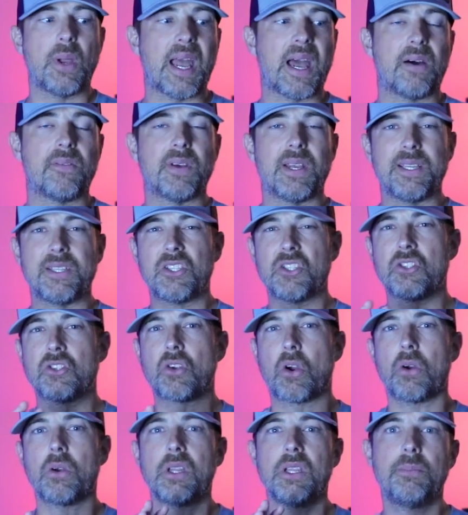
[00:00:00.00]
you have a
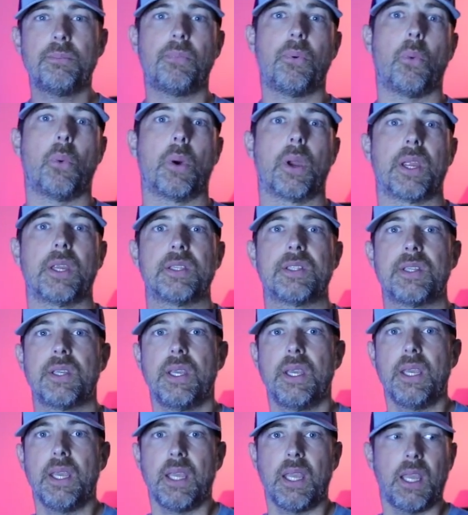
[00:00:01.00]
starting point
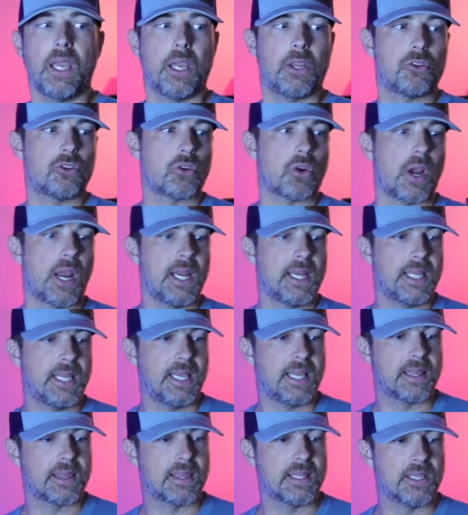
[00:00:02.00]
in trying to
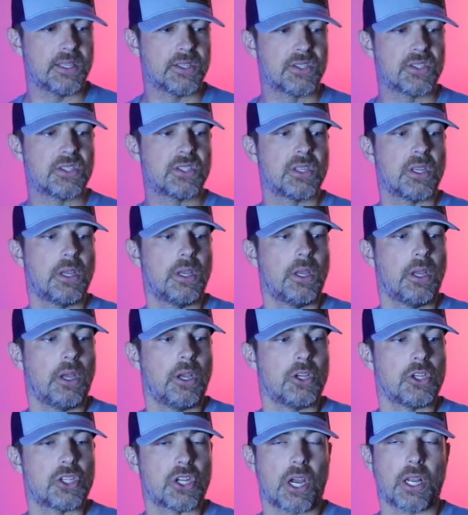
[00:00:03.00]
get this
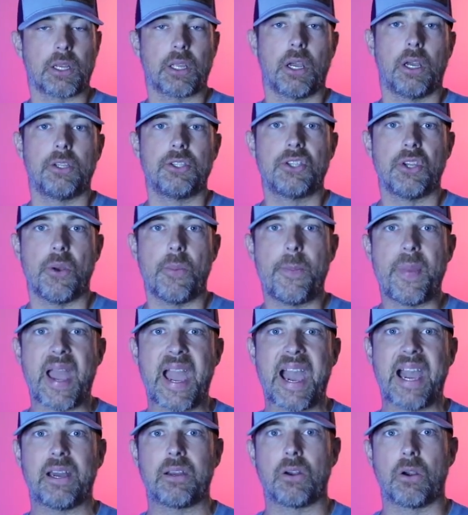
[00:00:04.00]
shotgun to
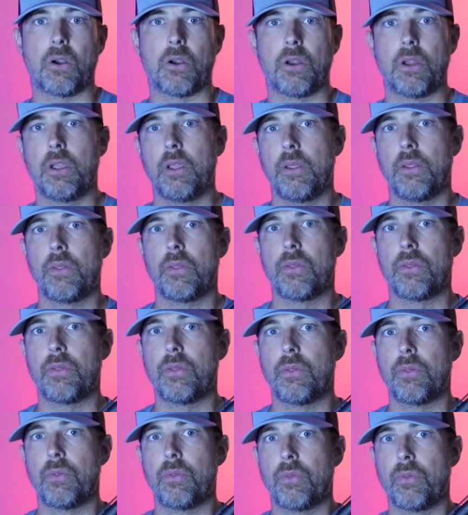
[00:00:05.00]
pattern
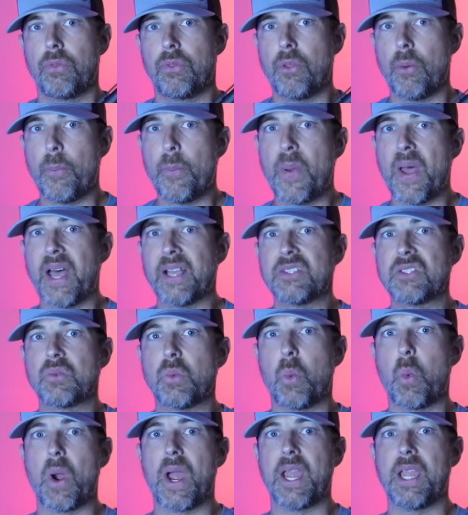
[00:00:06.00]
the
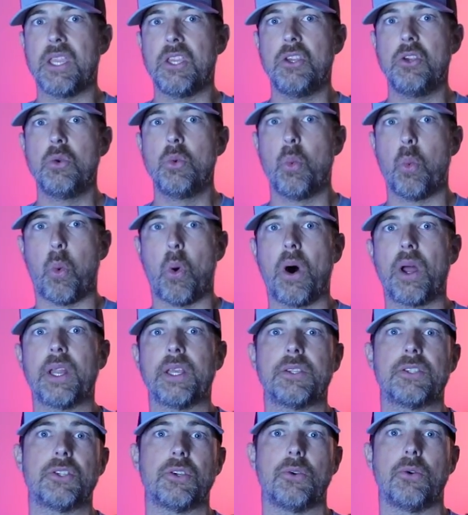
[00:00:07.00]
best way you want
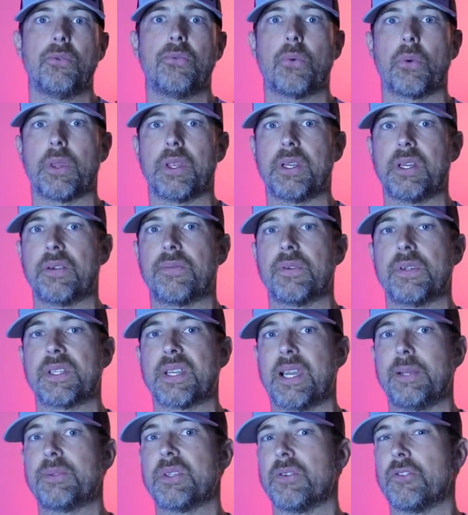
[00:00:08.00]
it to for the different
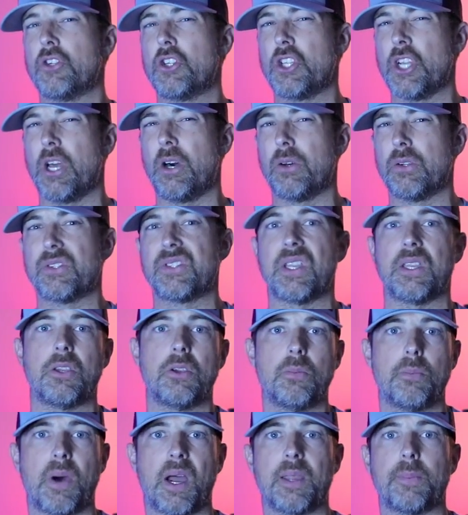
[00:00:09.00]
types of shells that
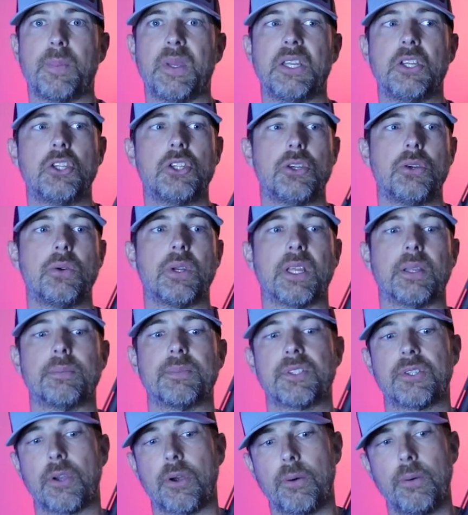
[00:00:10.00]
you might be shooting.
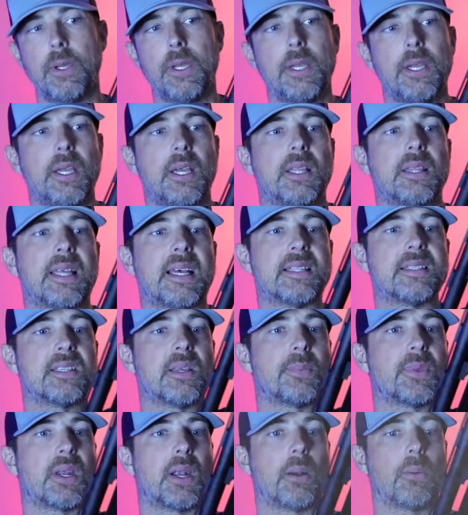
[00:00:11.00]
So that's
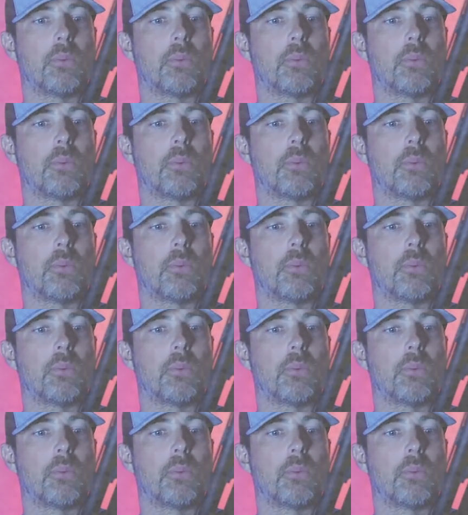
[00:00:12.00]
something I